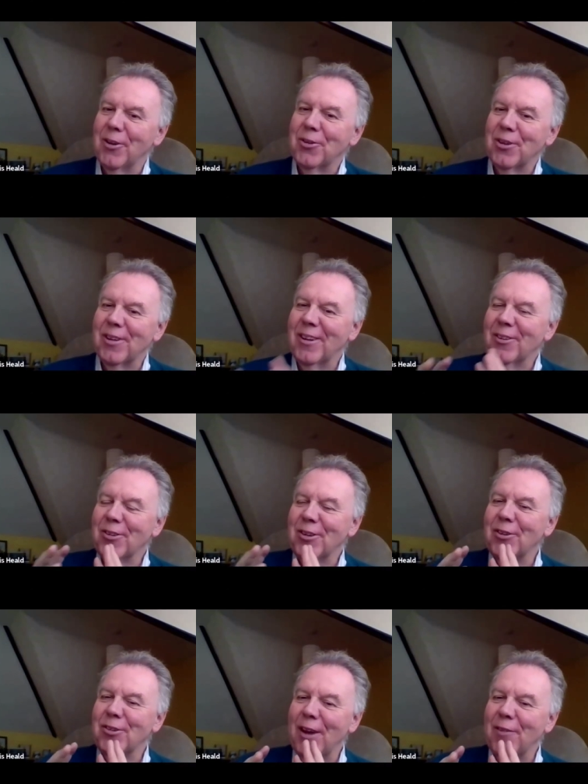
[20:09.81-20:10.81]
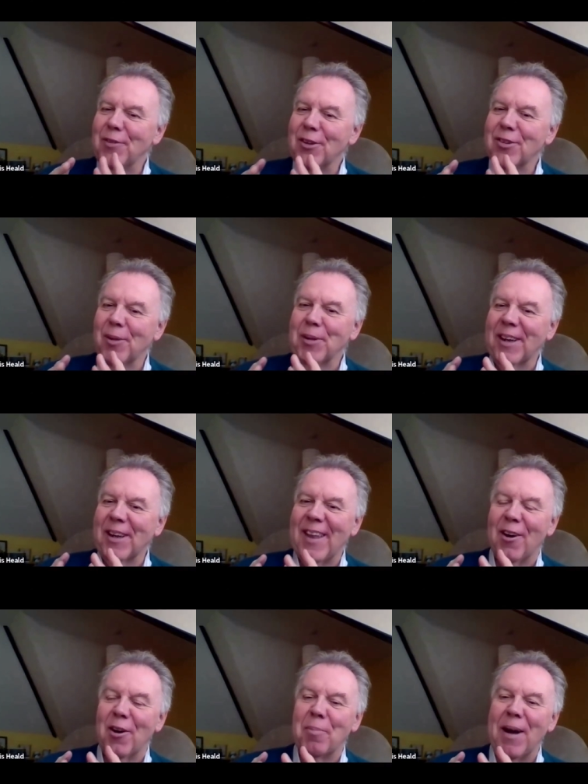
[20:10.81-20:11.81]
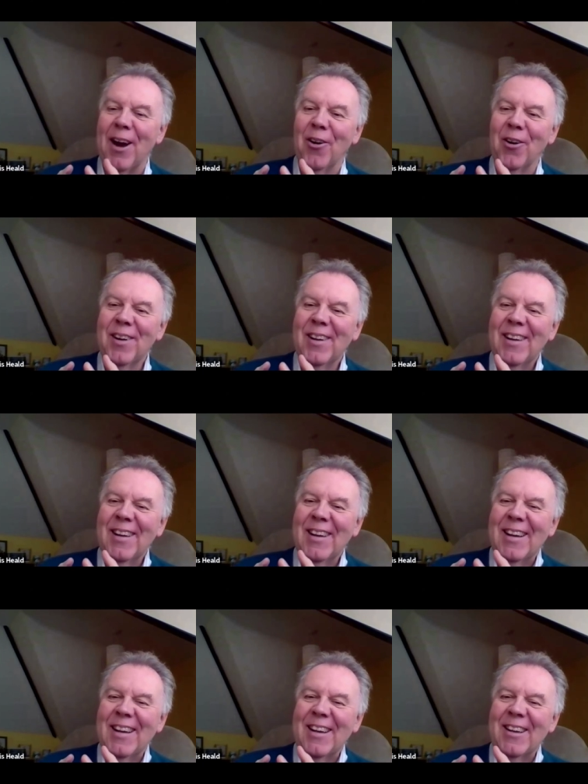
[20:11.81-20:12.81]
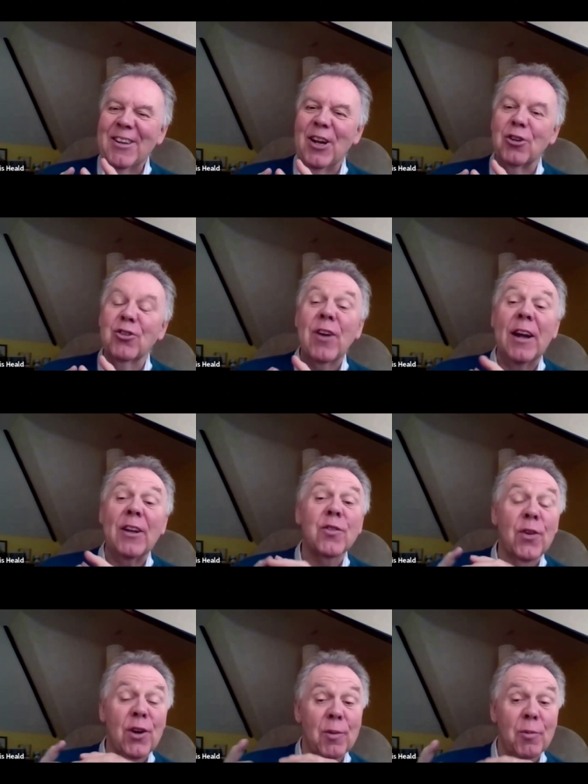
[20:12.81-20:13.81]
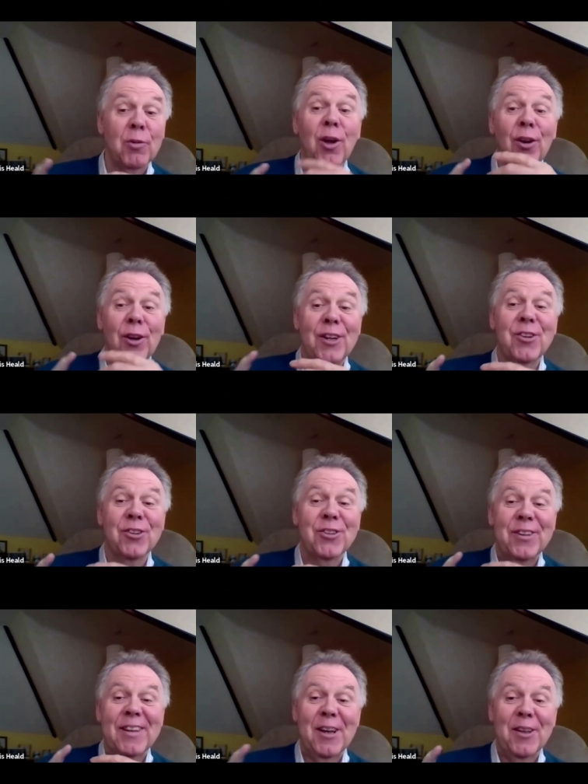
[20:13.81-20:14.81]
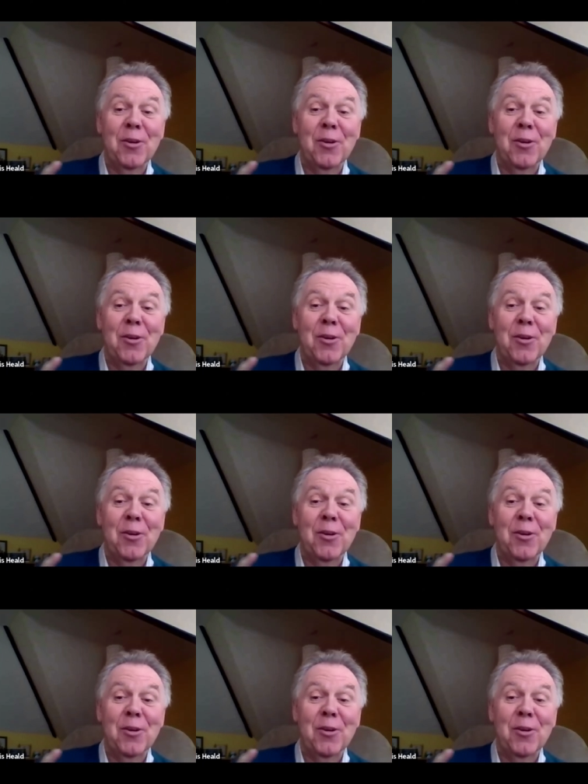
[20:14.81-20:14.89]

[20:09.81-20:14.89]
there's, there's there's definitely something in there about you know transferable knowledge, isn't there?